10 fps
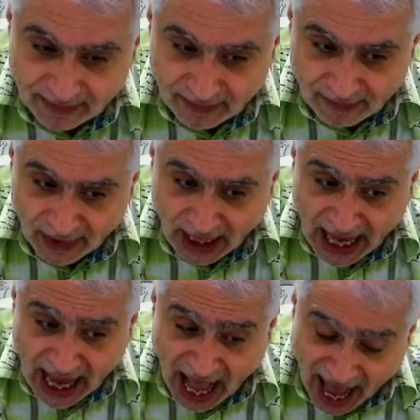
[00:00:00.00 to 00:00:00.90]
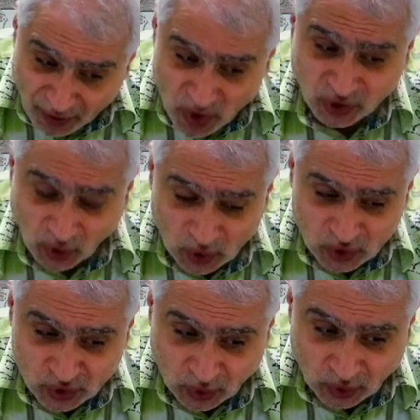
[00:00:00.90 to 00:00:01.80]
I want also
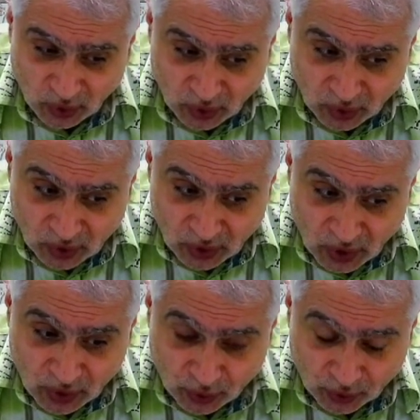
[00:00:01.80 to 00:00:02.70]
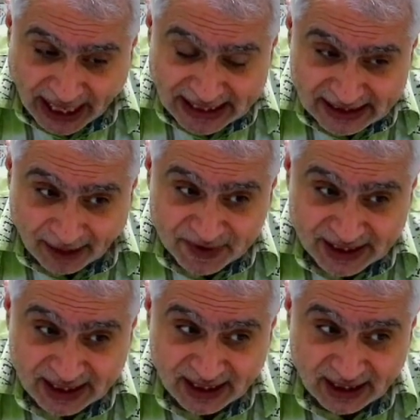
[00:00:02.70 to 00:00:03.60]
to tell something
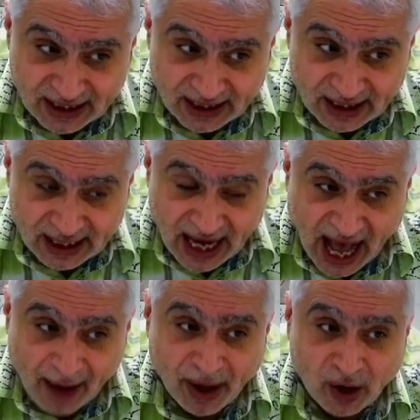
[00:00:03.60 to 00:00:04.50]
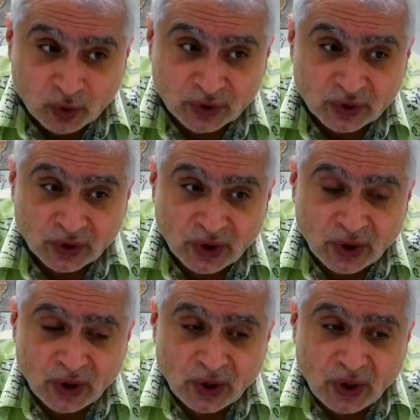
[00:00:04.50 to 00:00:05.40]
about
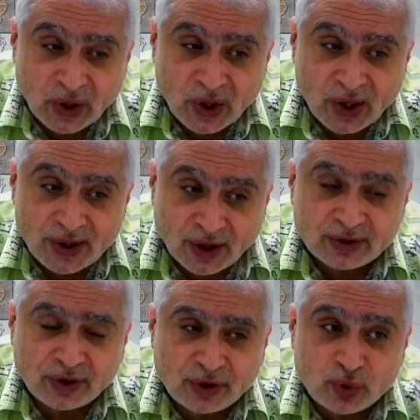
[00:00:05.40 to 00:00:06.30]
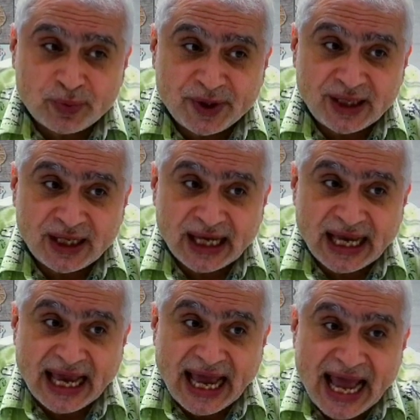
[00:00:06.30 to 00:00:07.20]
Dr. Dube as
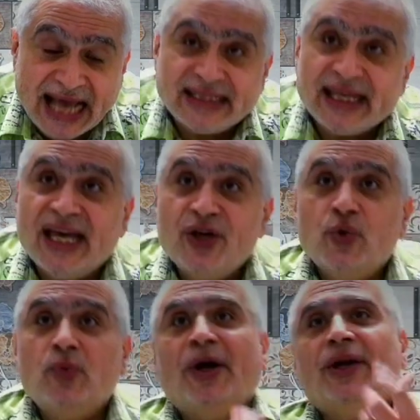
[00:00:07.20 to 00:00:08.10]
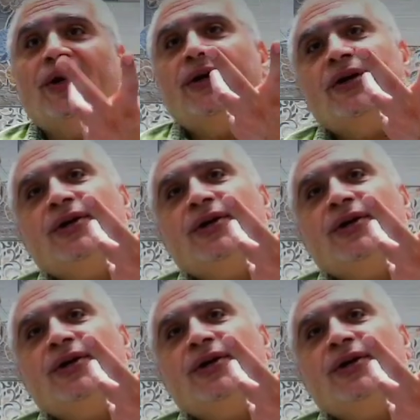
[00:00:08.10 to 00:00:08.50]
a human doctor,